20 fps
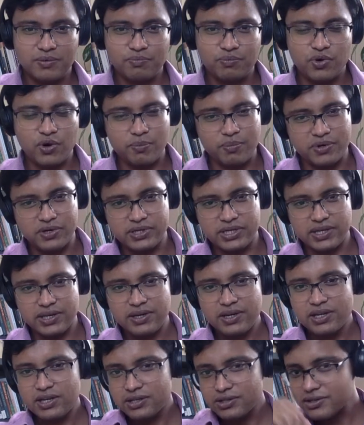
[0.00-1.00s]
property.
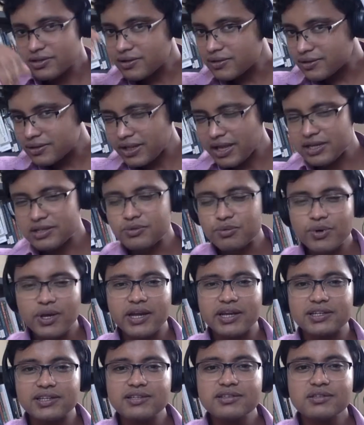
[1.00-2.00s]
So that's why
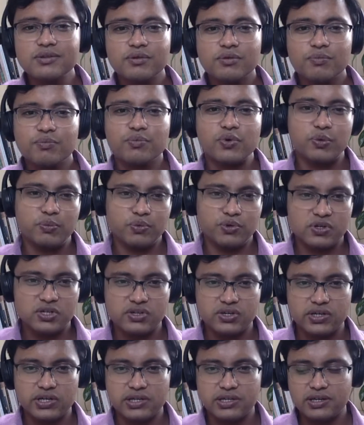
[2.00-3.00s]
it is
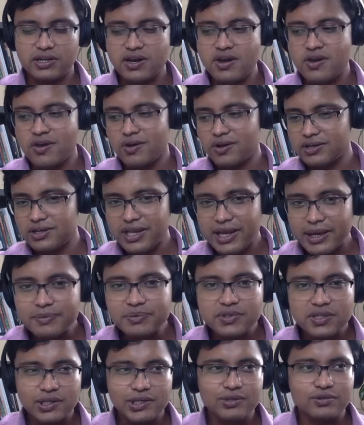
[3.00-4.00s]
proportionate and not
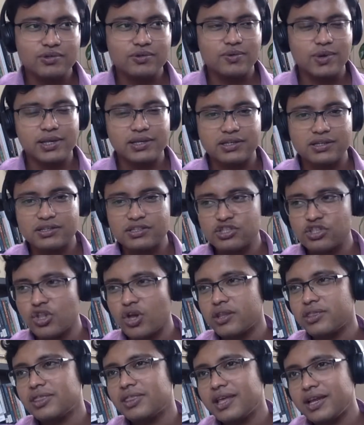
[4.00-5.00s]
absolute equality. It's
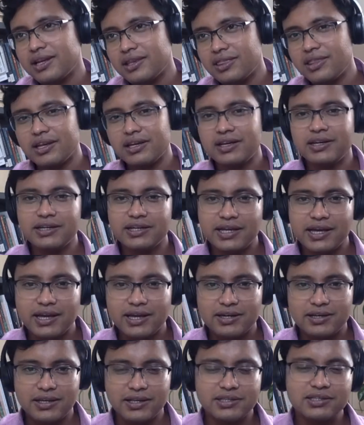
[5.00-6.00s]
not that that
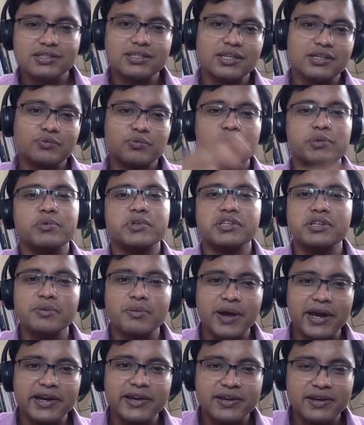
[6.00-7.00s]
entire estate will be
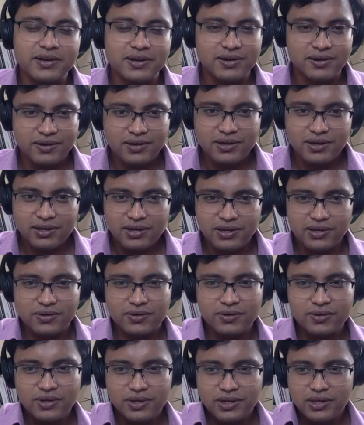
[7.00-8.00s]
divided,
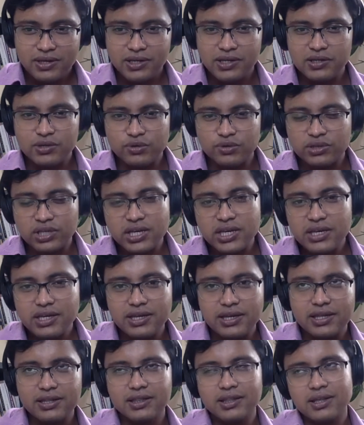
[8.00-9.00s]
into
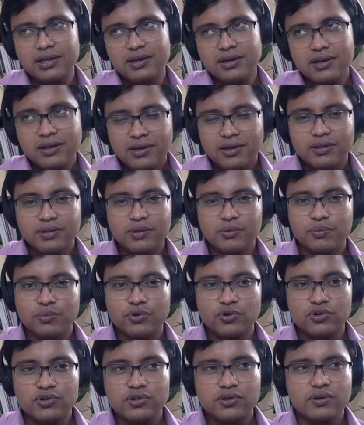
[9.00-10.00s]
three, and then the
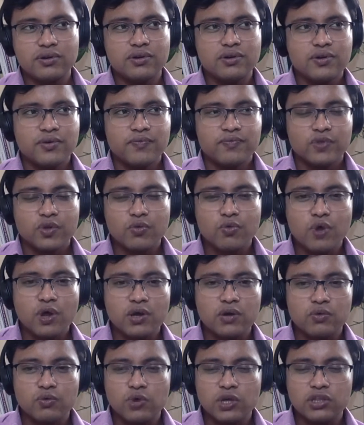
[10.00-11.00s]
portion
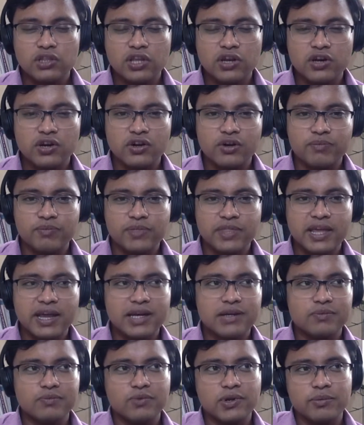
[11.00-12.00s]
one third of
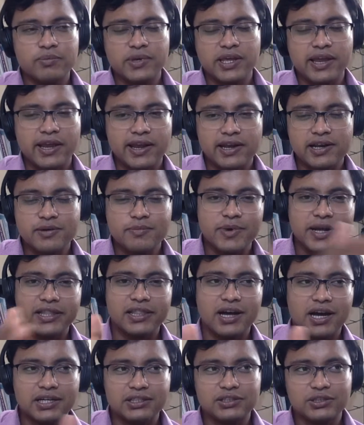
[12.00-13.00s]
that will be held by
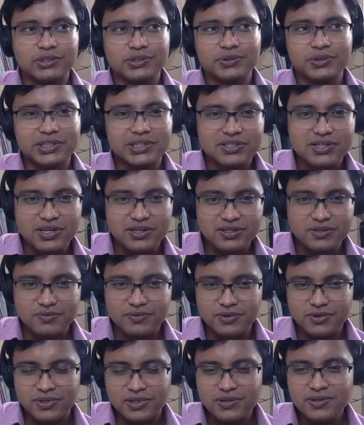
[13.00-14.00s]
the other two in trust
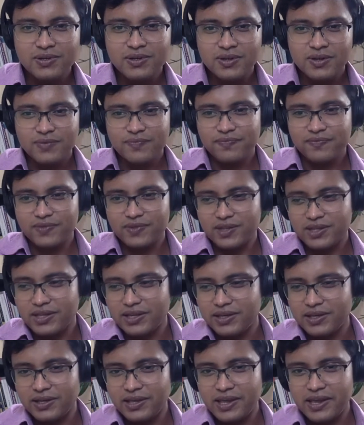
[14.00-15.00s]
for the
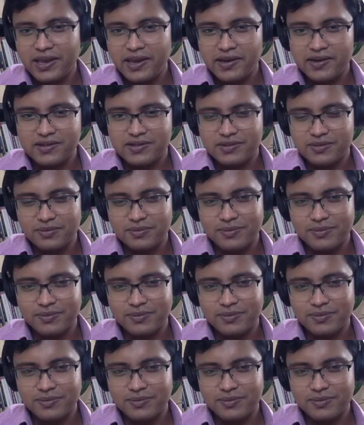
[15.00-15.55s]
heirs